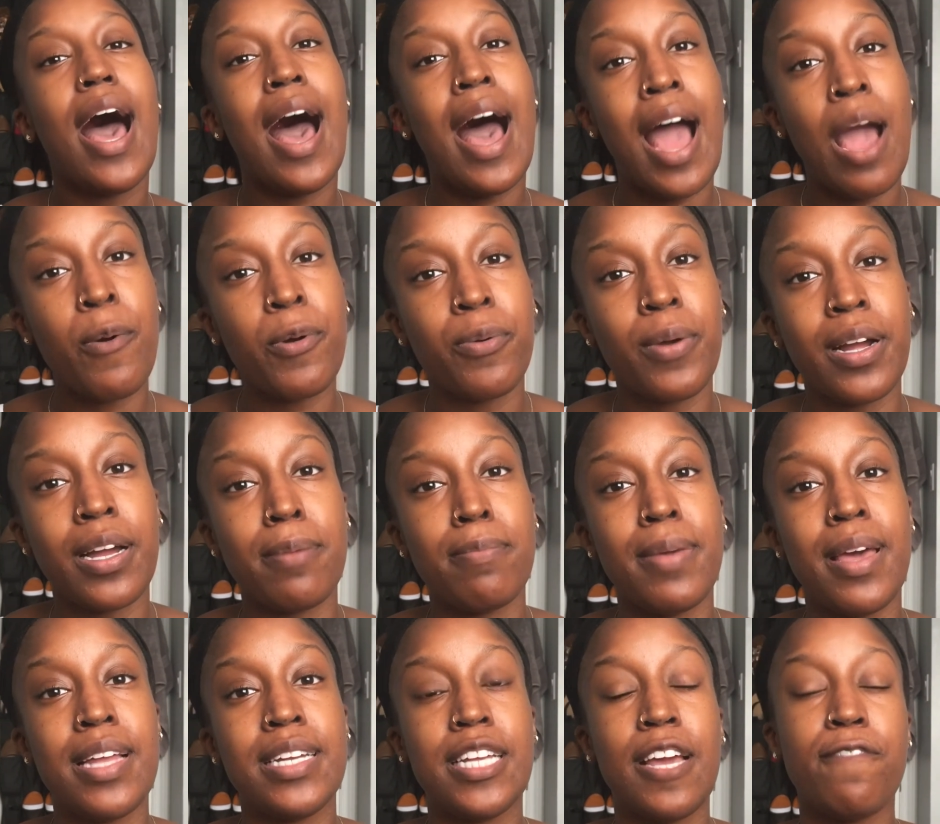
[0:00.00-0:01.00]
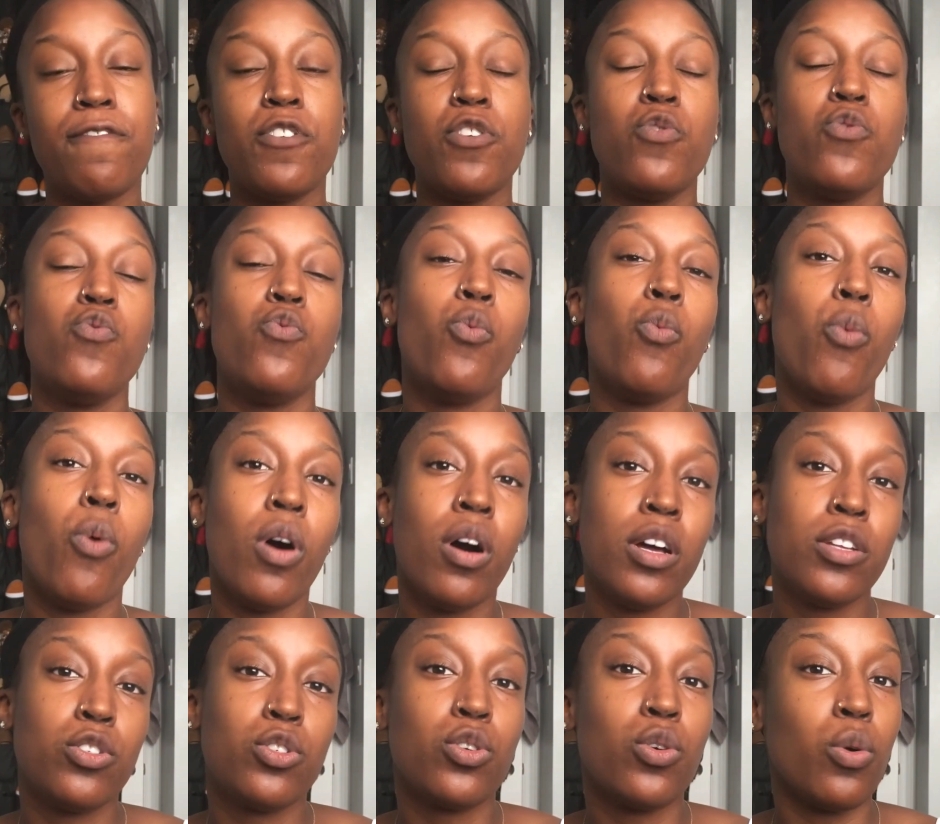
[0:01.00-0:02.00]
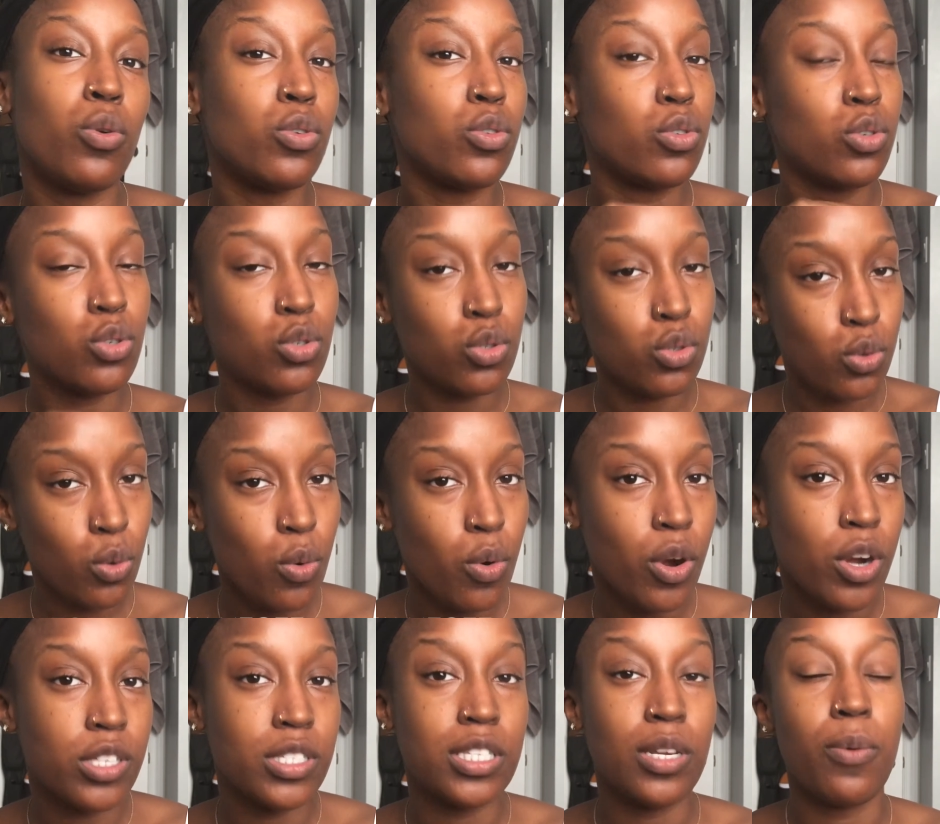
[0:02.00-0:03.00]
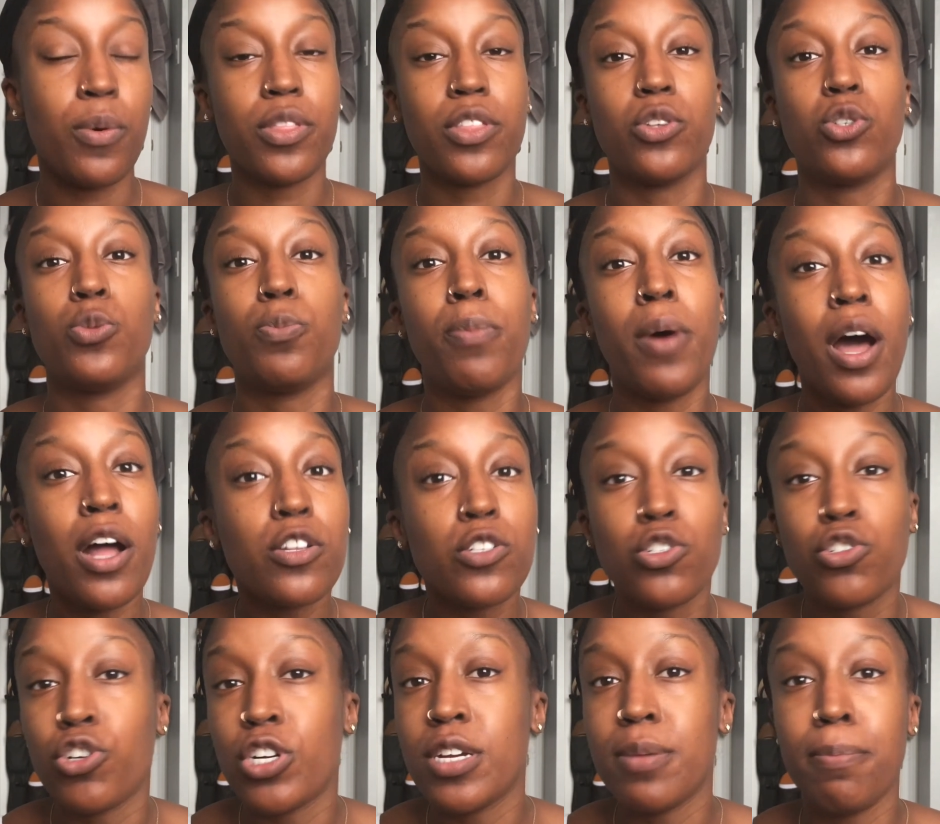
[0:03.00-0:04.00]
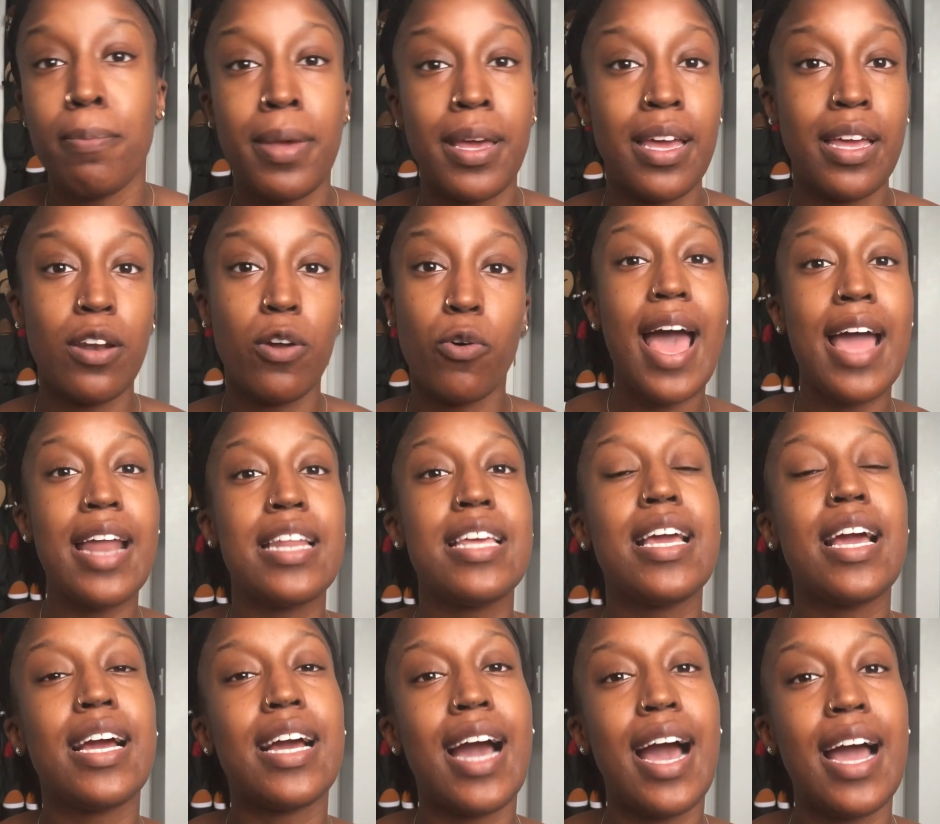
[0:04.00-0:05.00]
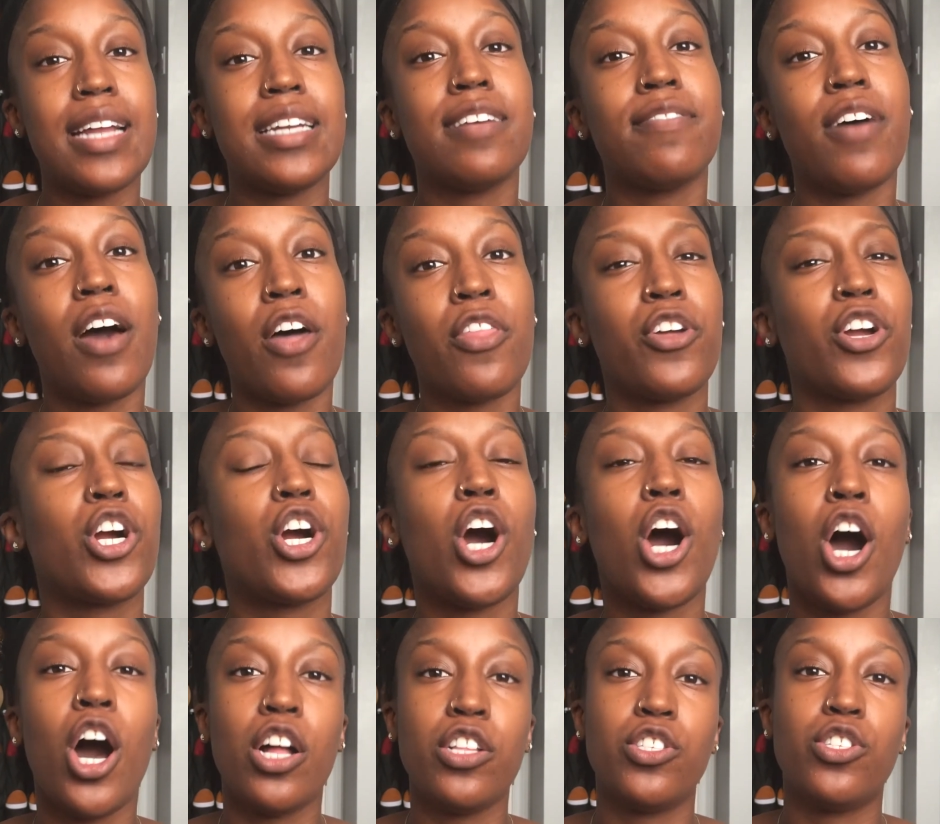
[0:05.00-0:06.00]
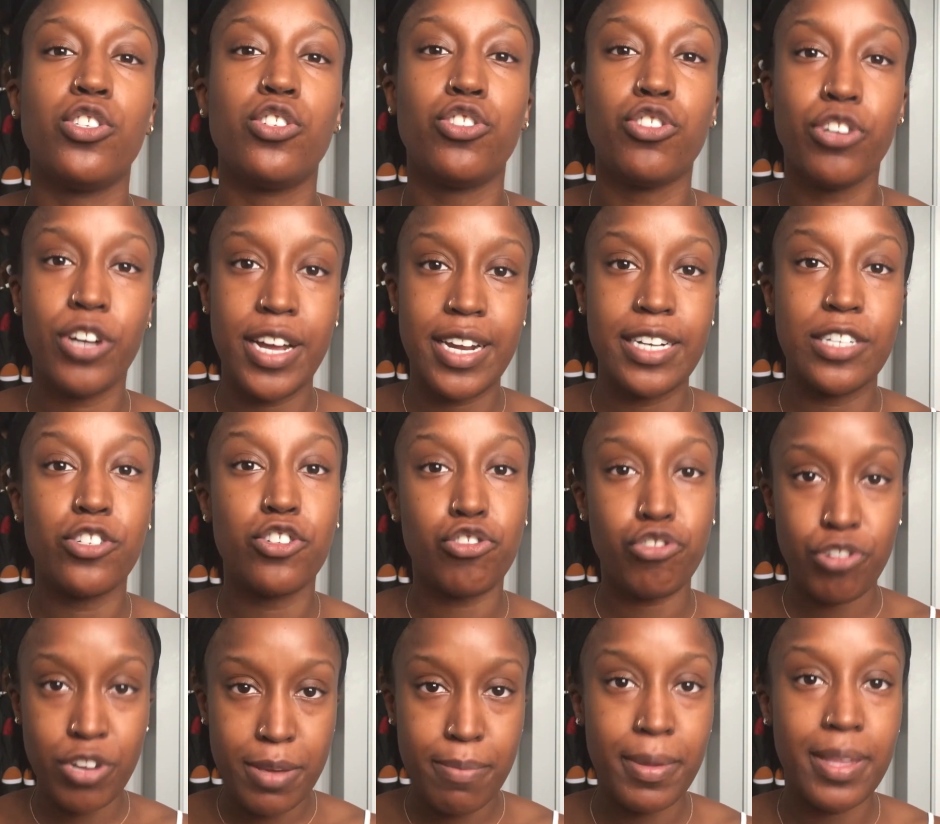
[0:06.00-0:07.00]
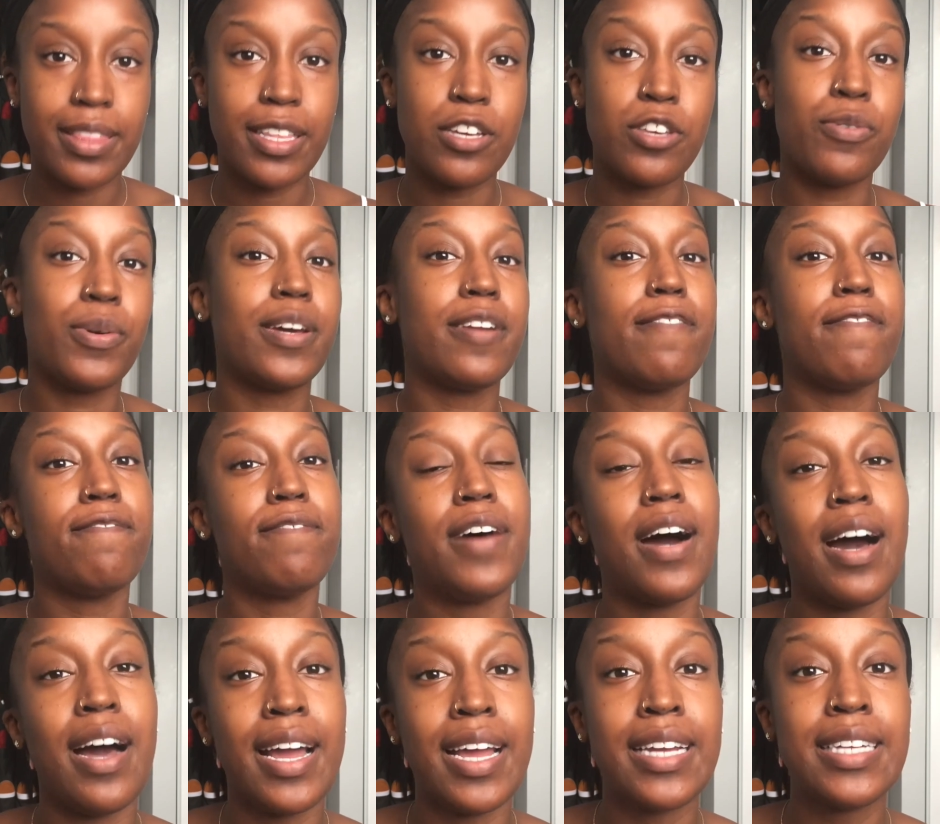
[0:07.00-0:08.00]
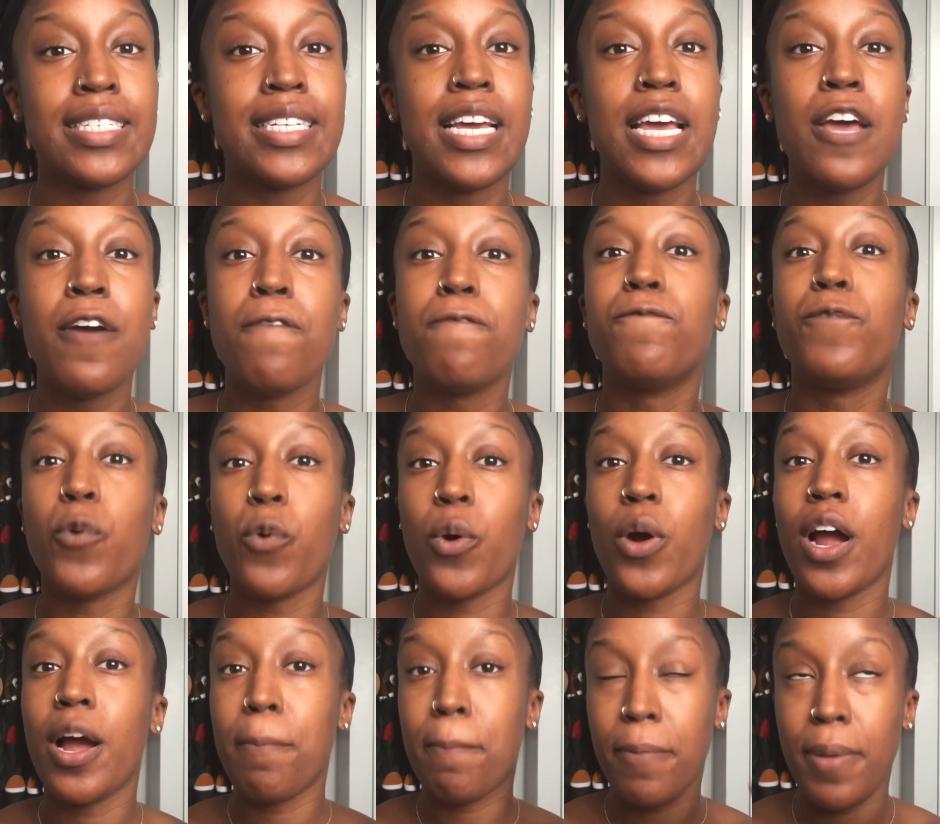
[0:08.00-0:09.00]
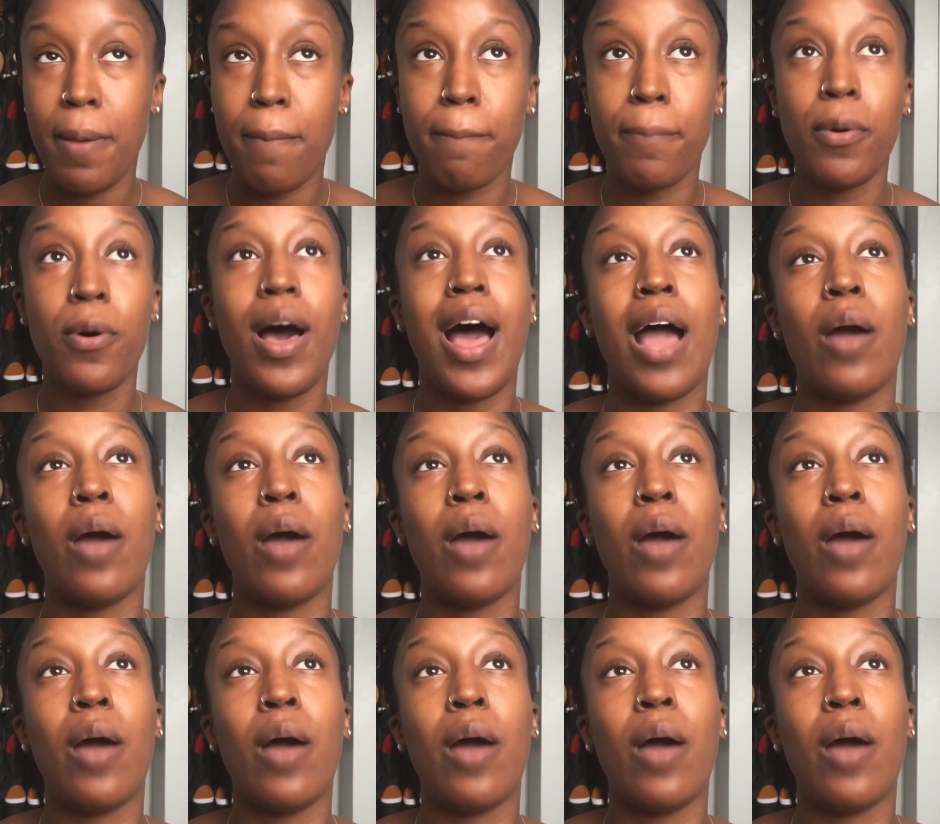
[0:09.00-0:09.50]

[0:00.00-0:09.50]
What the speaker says: I would recommend, if you want, go to the store, deal with a spots treatment, any kind of other concentrated treatment that you can find for a pimple.